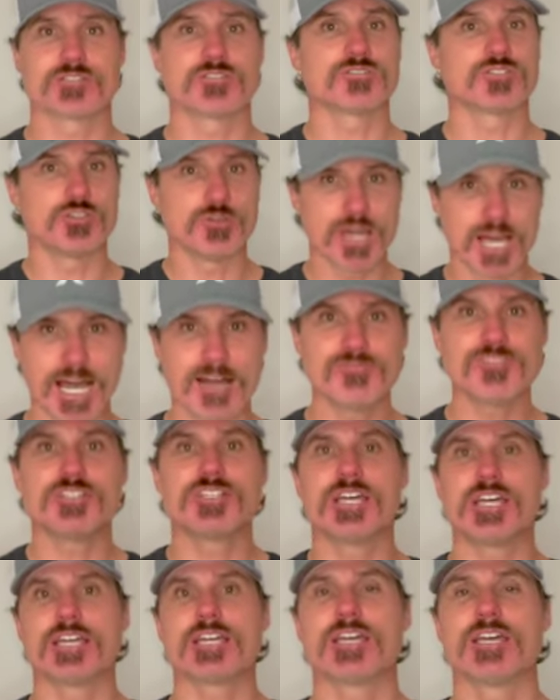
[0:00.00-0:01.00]
Look, you have to
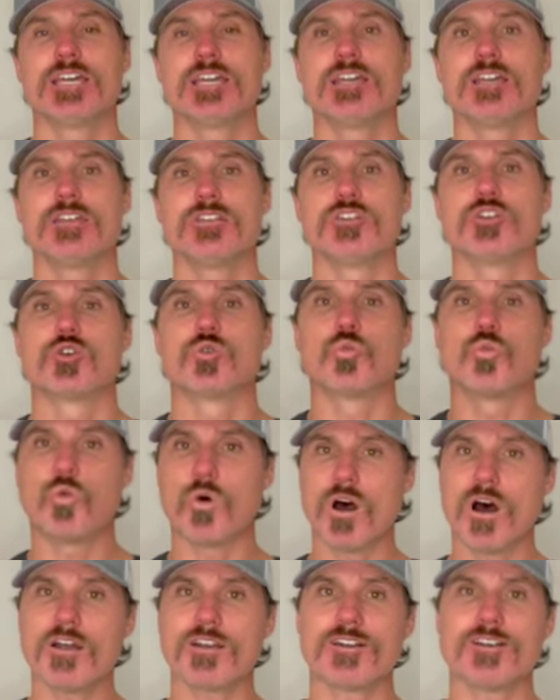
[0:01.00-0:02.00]
take your
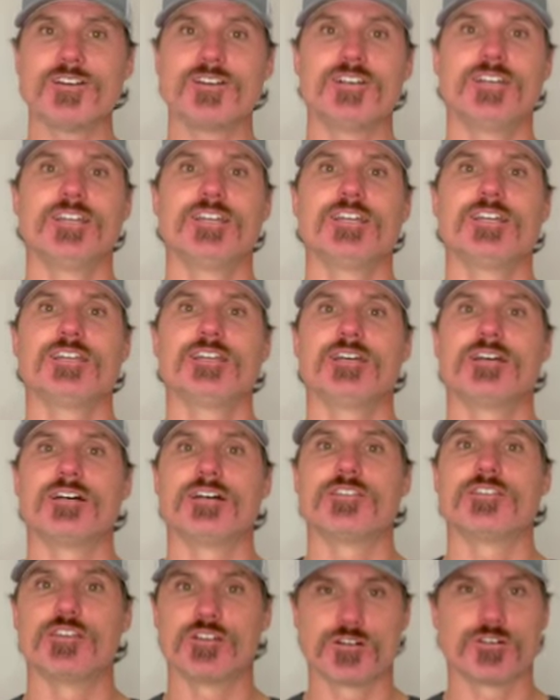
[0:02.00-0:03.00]
water,
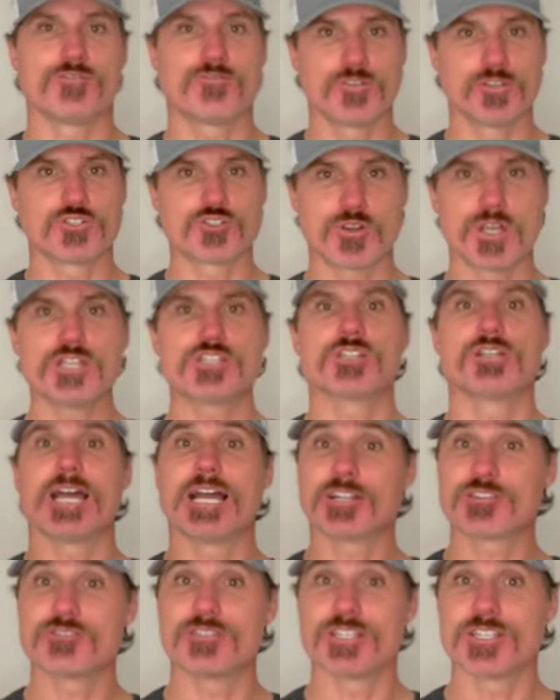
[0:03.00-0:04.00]
your filtration
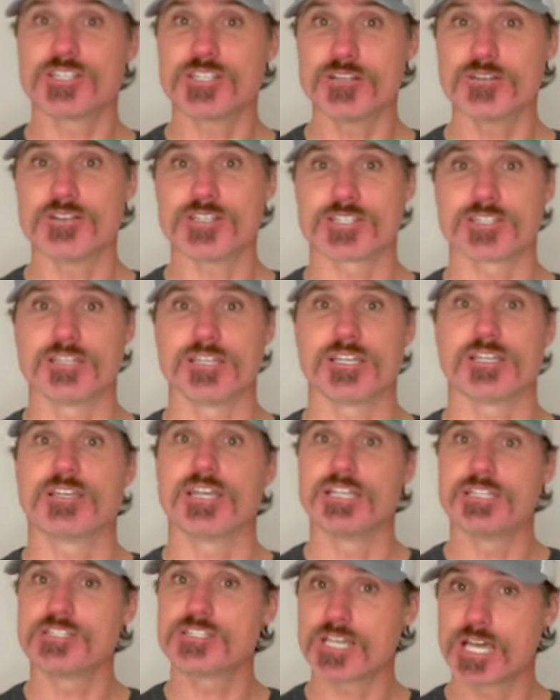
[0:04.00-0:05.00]
actually seriously
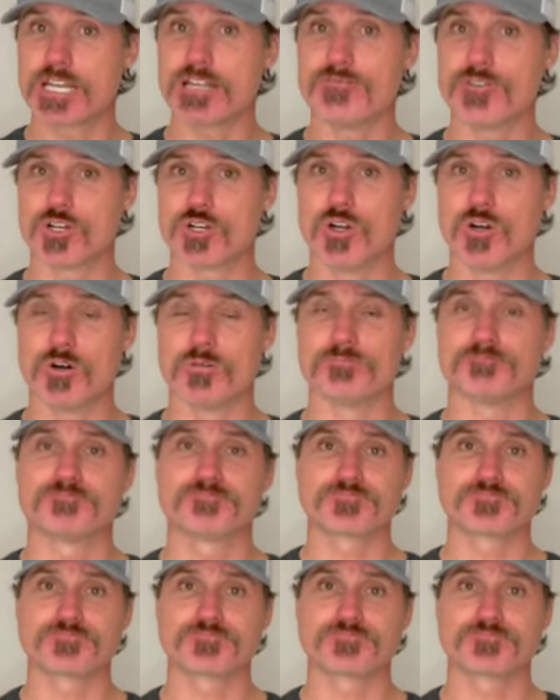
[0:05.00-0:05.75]
inside of your home,